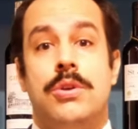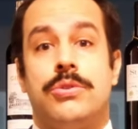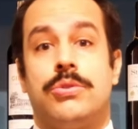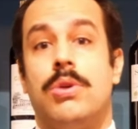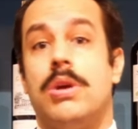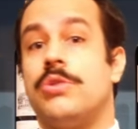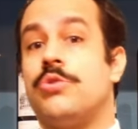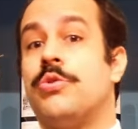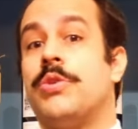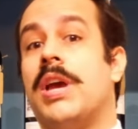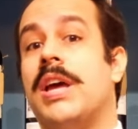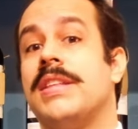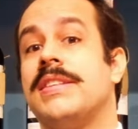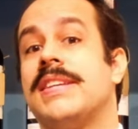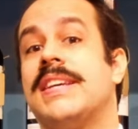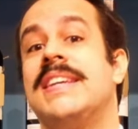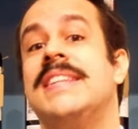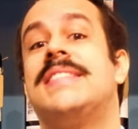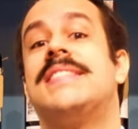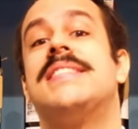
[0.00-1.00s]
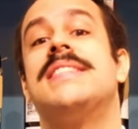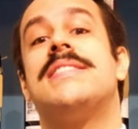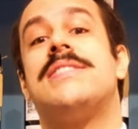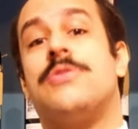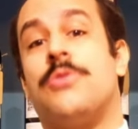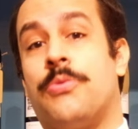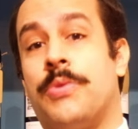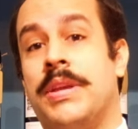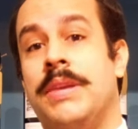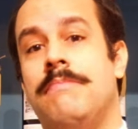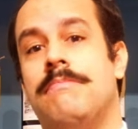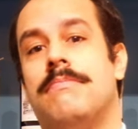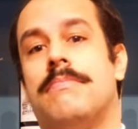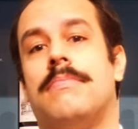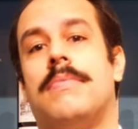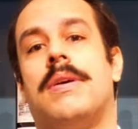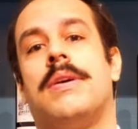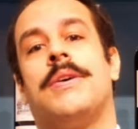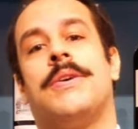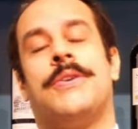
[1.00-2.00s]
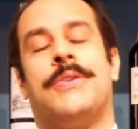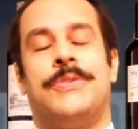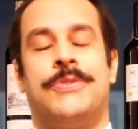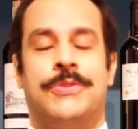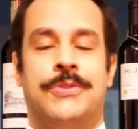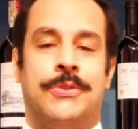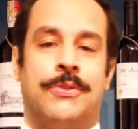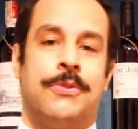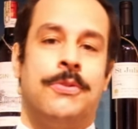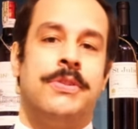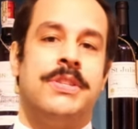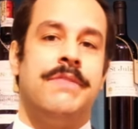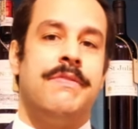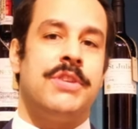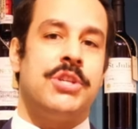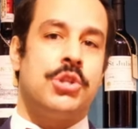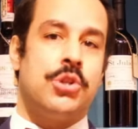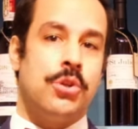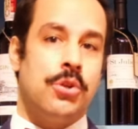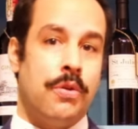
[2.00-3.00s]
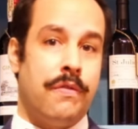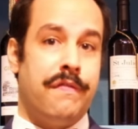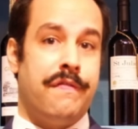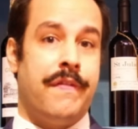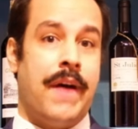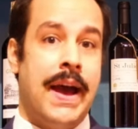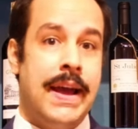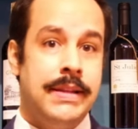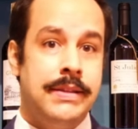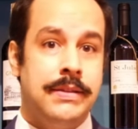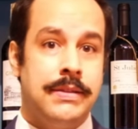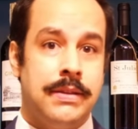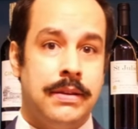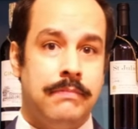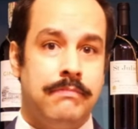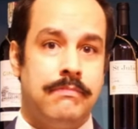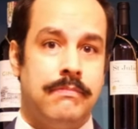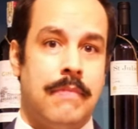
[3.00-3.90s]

So as regards its history, the cultivation of vines